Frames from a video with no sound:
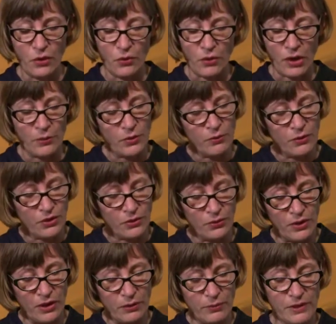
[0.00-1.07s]
Robert
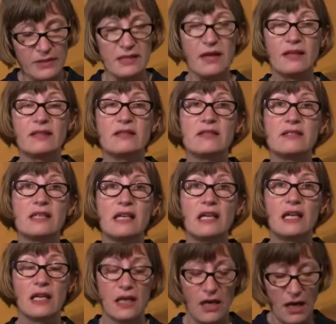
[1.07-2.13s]
Motherwell Beside the Sea